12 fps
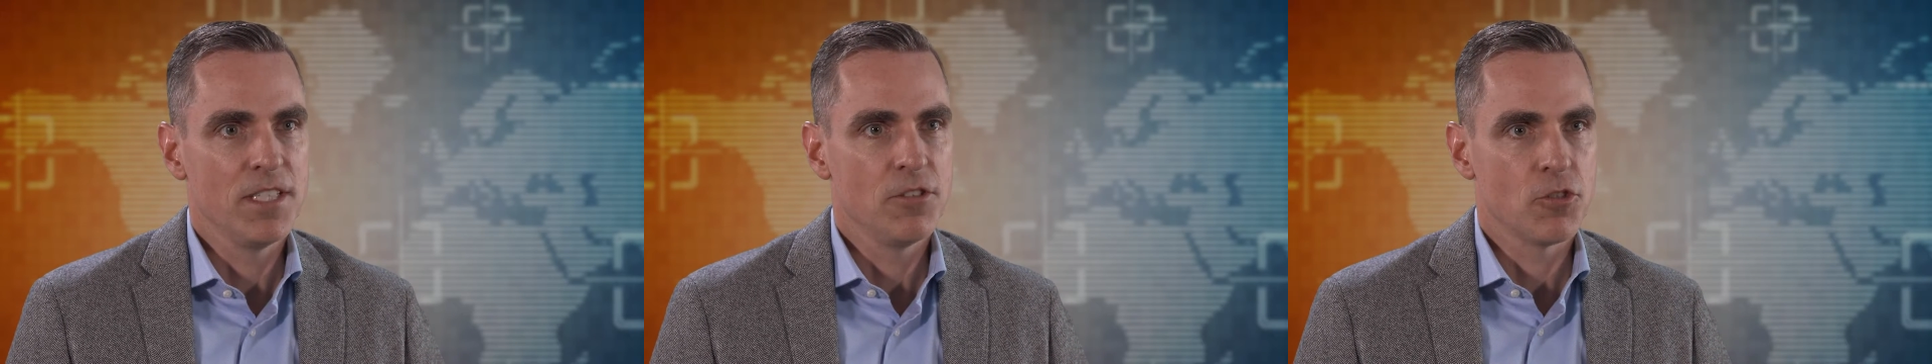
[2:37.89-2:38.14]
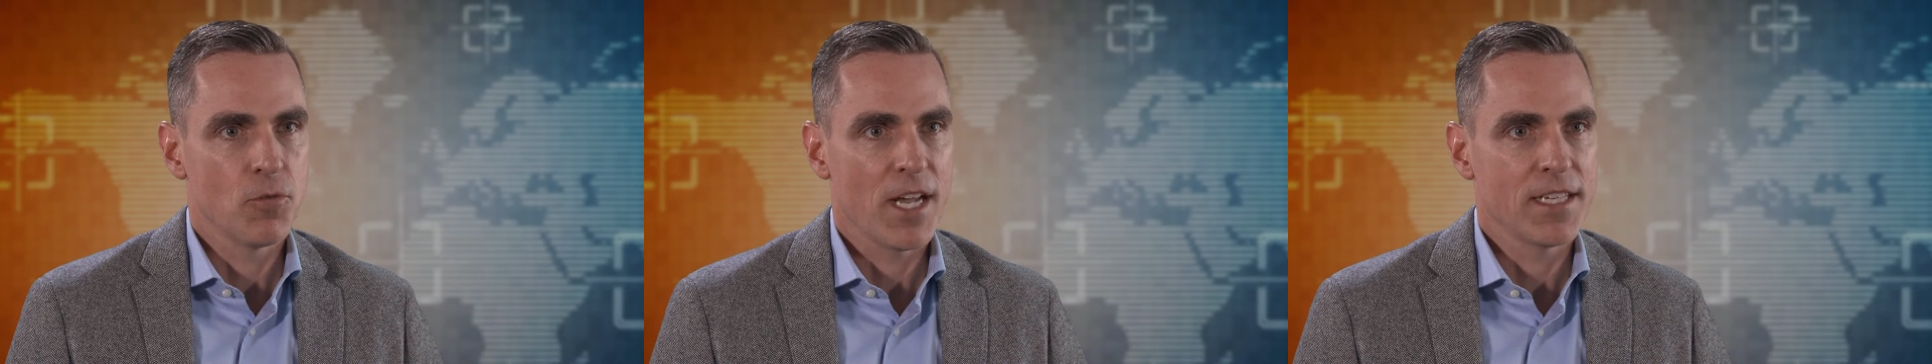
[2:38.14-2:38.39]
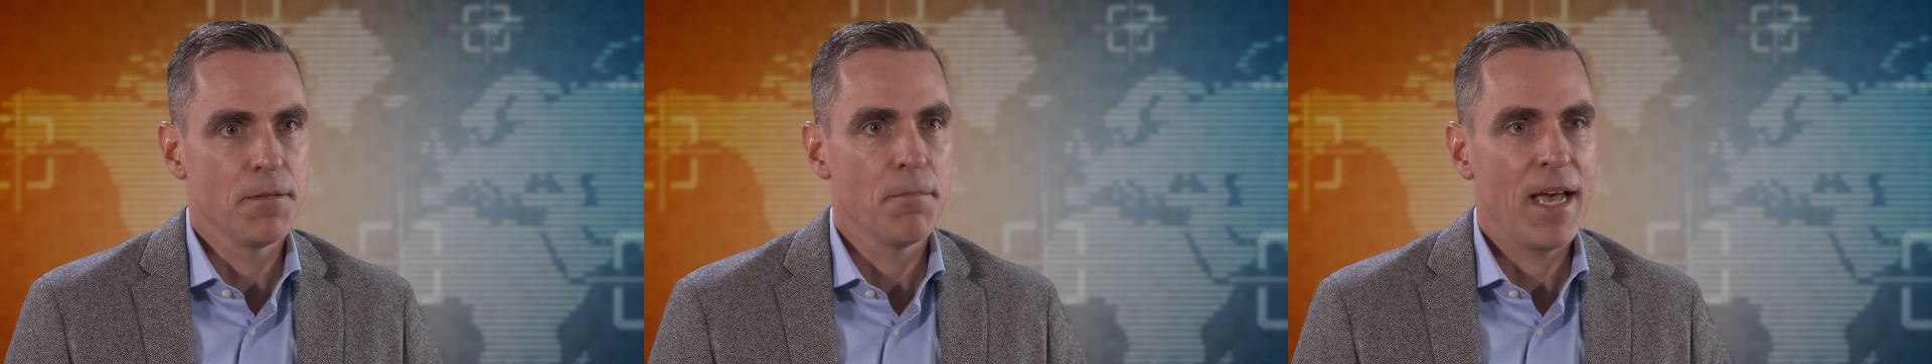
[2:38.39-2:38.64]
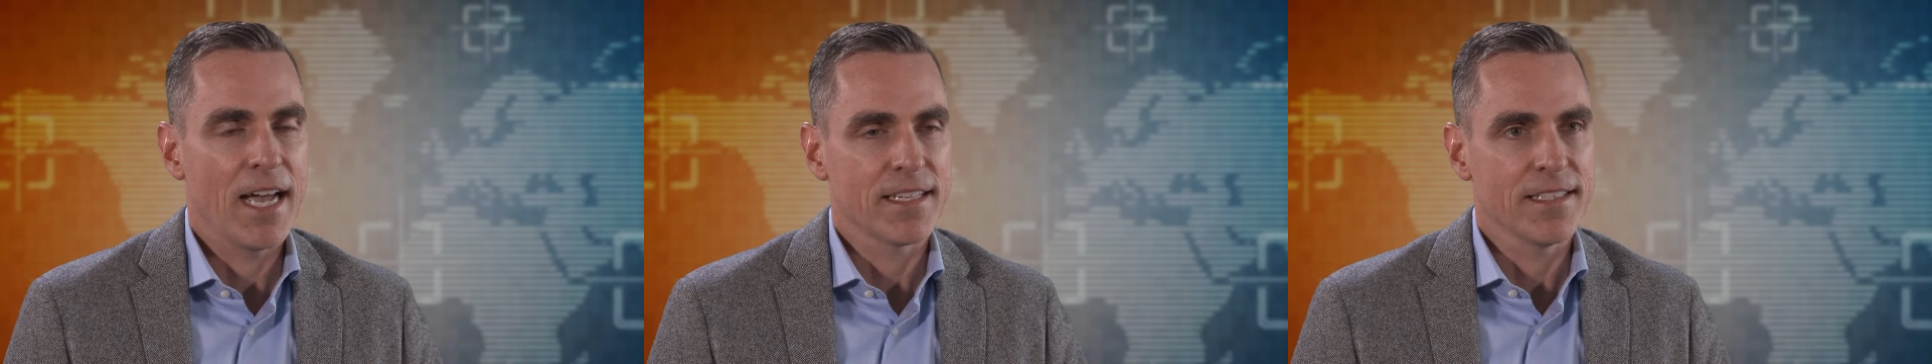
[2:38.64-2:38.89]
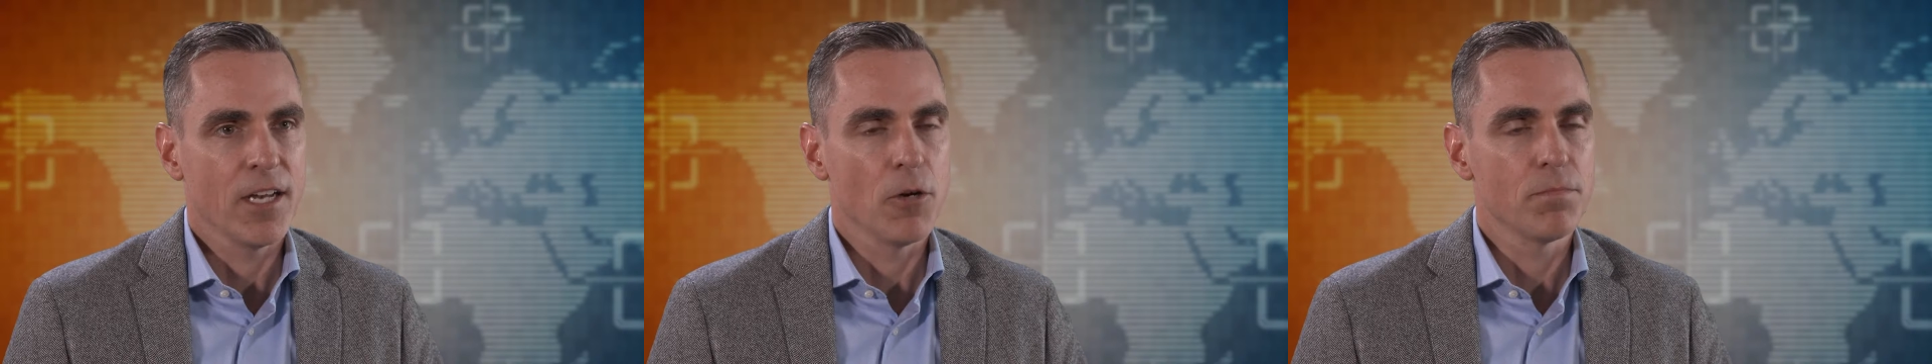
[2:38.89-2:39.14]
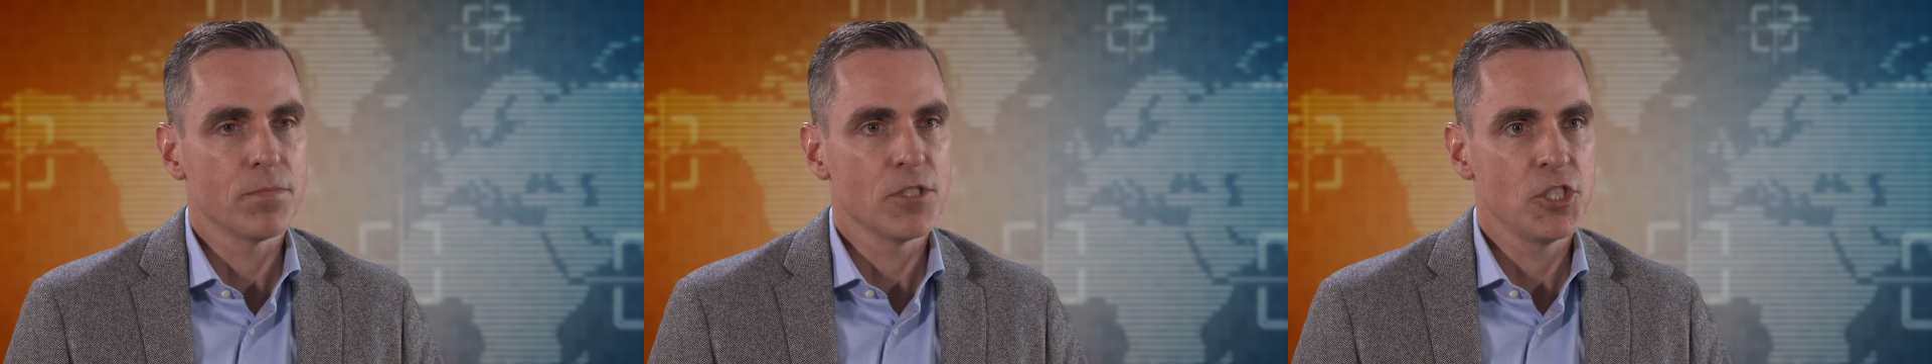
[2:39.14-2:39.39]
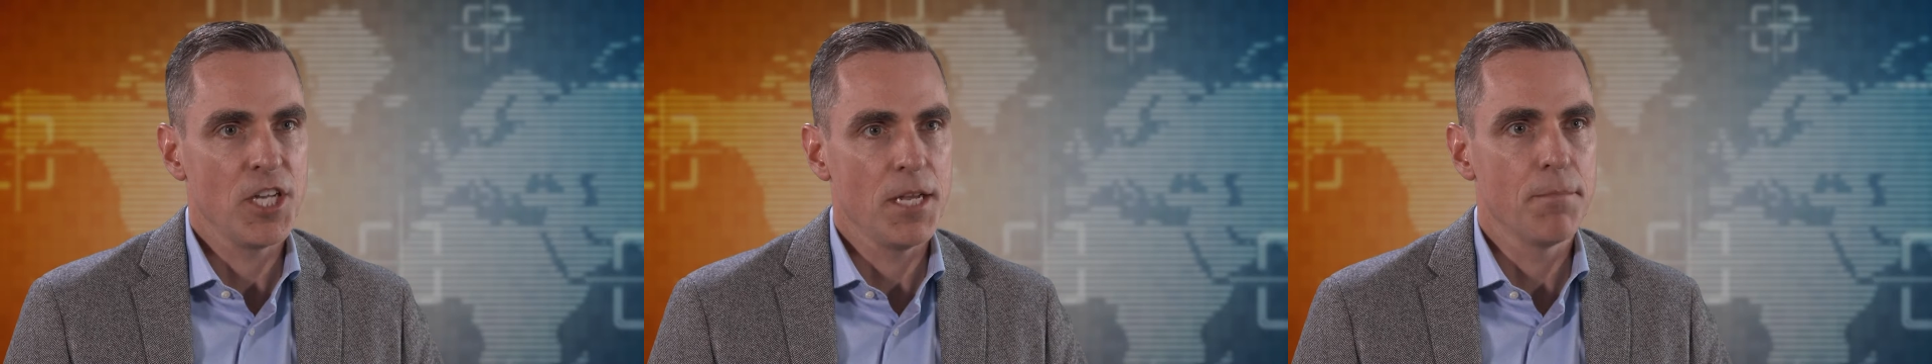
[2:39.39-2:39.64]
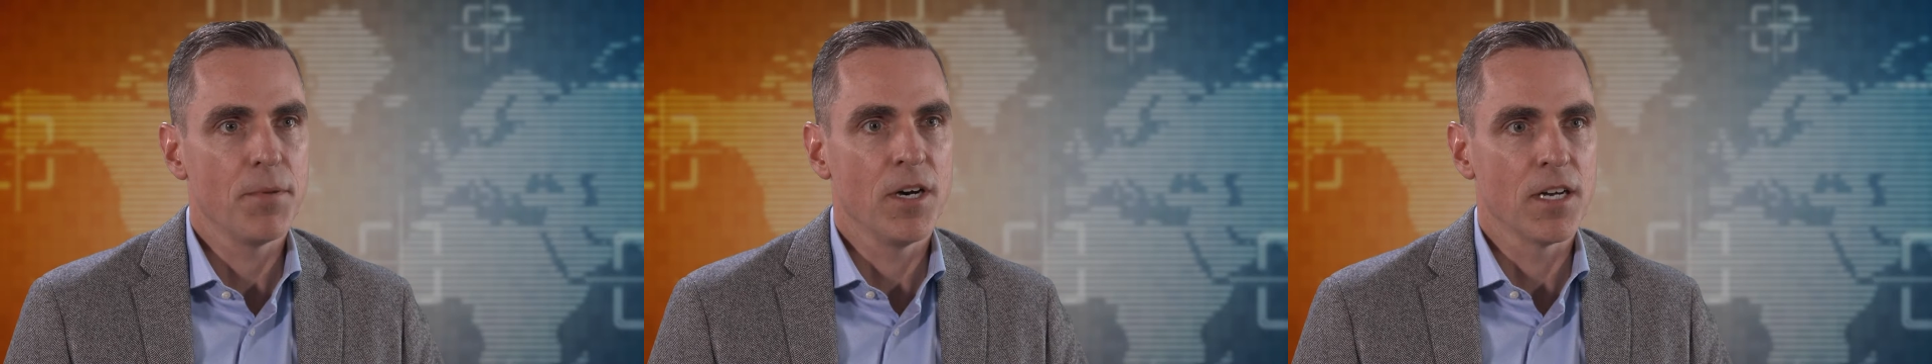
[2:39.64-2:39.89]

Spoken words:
the direct impact to help shape